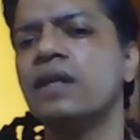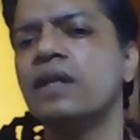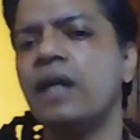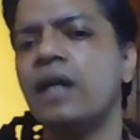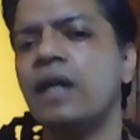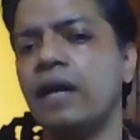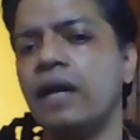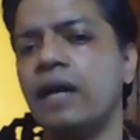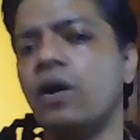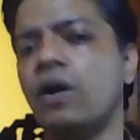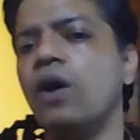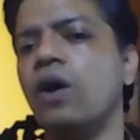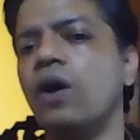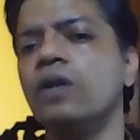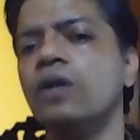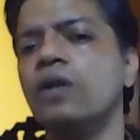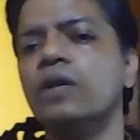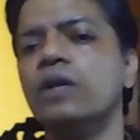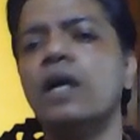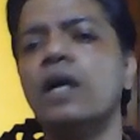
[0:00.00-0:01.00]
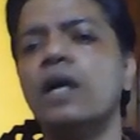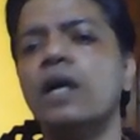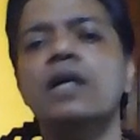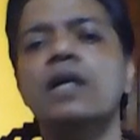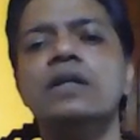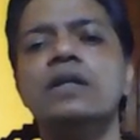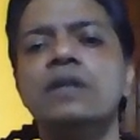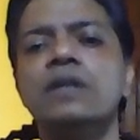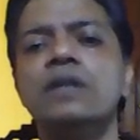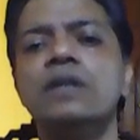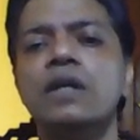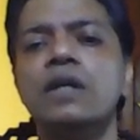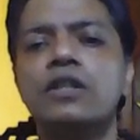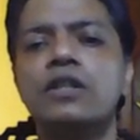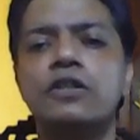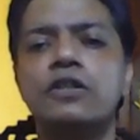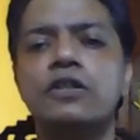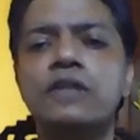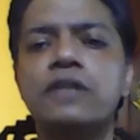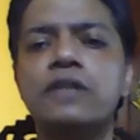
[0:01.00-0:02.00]
and all who heard should
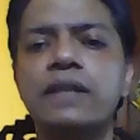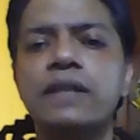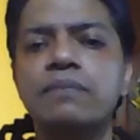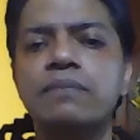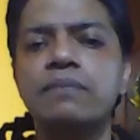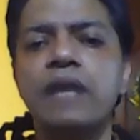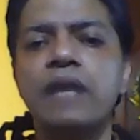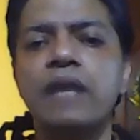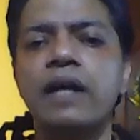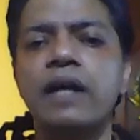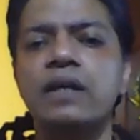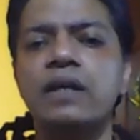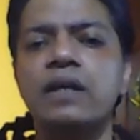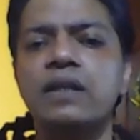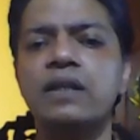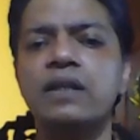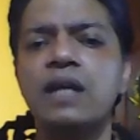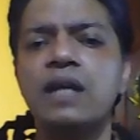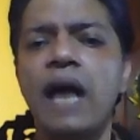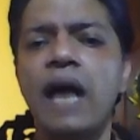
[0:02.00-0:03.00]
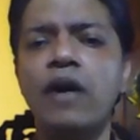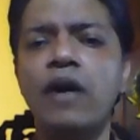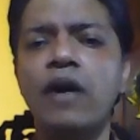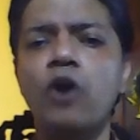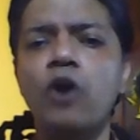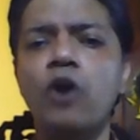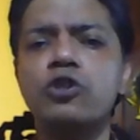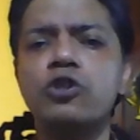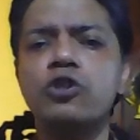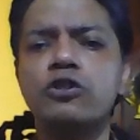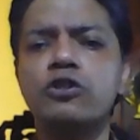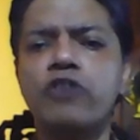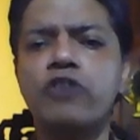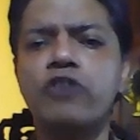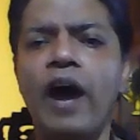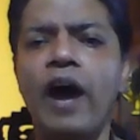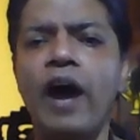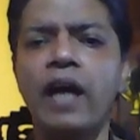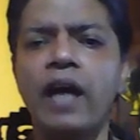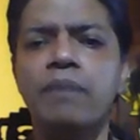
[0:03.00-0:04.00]
see them there, and all should
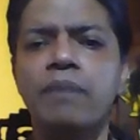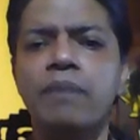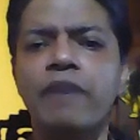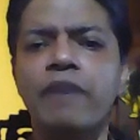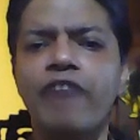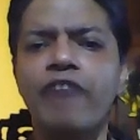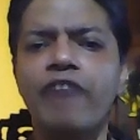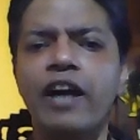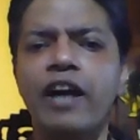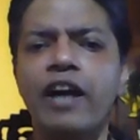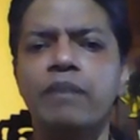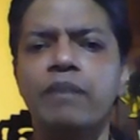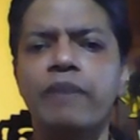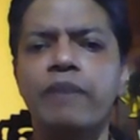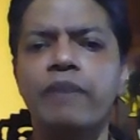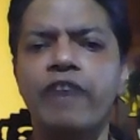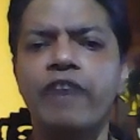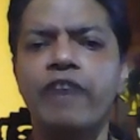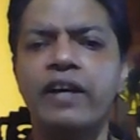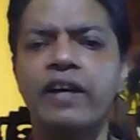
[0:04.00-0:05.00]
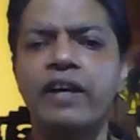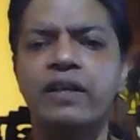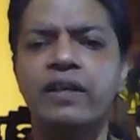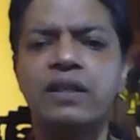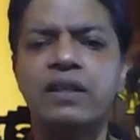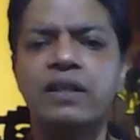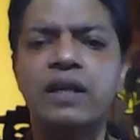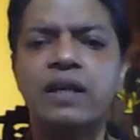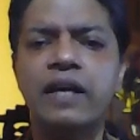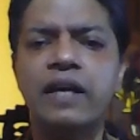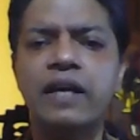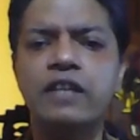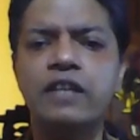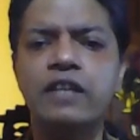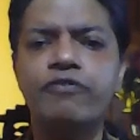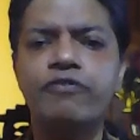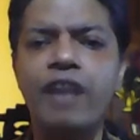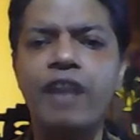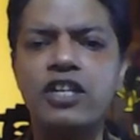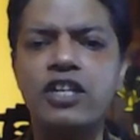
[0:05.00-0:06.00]
cry, beware, beware, his
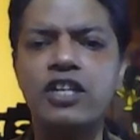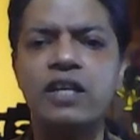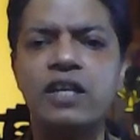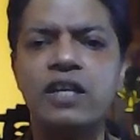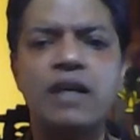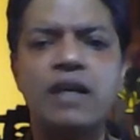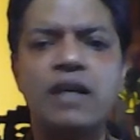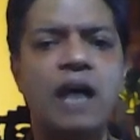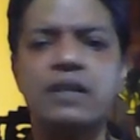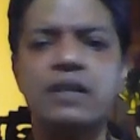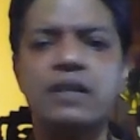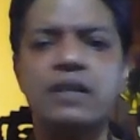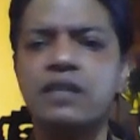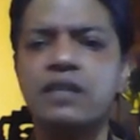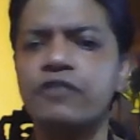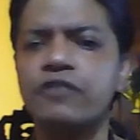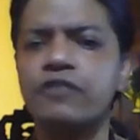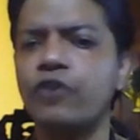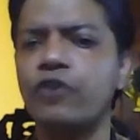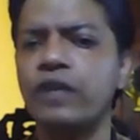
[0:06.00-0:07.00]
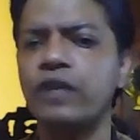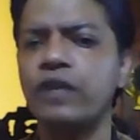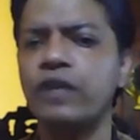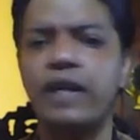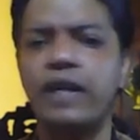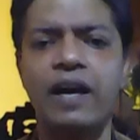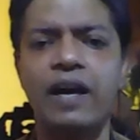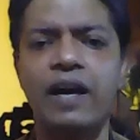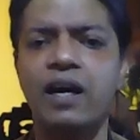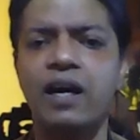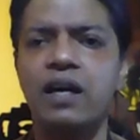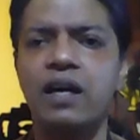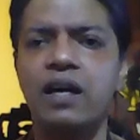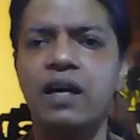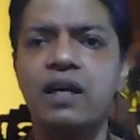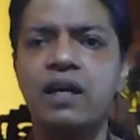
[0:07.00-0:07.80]
flashing eyes, his floating hair,